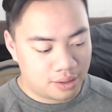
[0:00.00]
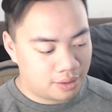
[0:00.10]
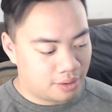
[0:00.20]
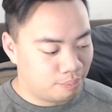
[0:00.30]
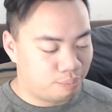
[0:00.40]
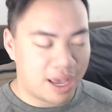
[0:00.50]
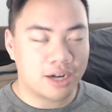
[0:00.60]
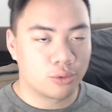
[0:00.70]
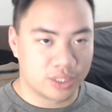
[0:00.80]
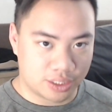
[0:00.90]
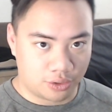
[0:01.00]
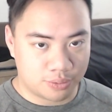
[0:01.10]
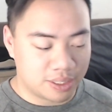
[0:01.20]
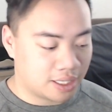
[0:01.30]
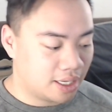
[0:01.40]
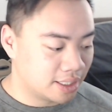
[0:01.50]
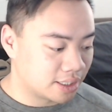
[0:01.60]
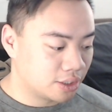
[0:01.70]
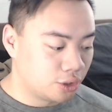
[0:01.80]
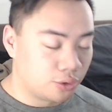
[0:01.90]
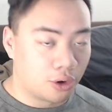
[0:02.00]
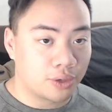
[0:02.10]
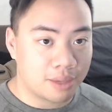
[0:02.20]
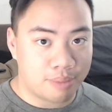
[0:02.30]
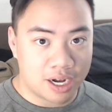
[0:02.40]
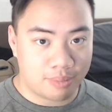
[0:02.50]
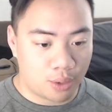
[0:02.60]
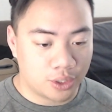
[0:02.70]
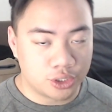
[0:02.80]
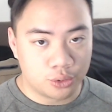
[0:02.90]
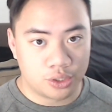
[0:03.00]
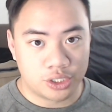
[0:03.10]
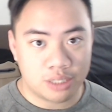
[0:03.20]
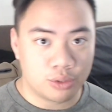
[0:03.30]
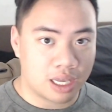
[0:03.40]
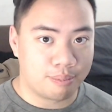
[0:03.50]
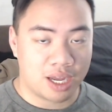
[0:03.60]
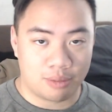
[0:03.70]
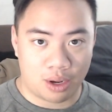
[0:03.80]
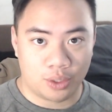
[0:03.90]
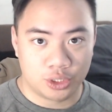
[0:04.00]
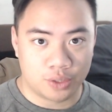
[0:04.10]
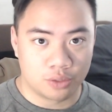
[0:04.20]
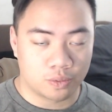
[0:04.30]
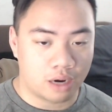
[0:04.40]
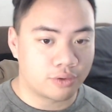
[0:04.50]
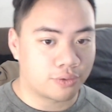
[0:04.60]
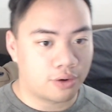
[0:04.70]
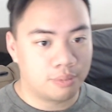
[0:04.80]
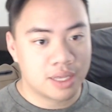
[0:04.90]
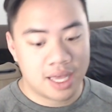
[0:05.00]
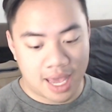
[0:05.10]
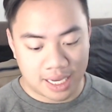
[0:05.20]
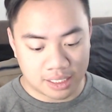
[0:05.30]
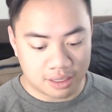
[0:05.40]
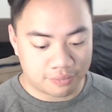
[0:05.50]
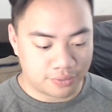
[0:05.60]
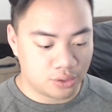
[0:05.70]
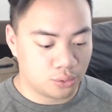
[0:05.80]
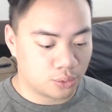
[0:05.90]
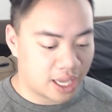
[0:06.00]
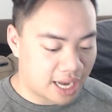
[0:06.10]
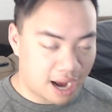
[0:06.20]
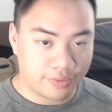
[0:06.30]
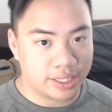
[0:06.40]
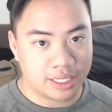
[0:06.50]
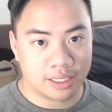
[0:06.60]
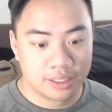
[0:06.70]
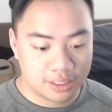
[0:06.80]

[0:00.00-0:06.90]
a better result, because you don't get better by what you do in the gym. You get better by what you can recover from. And if you get everything